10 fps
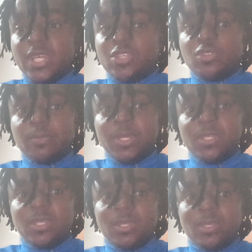
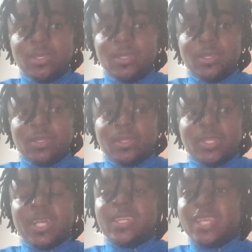Testament
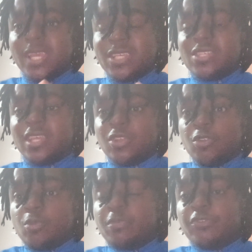that there is a
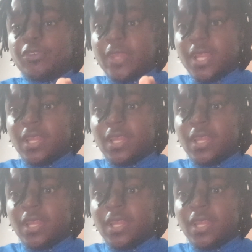hope for the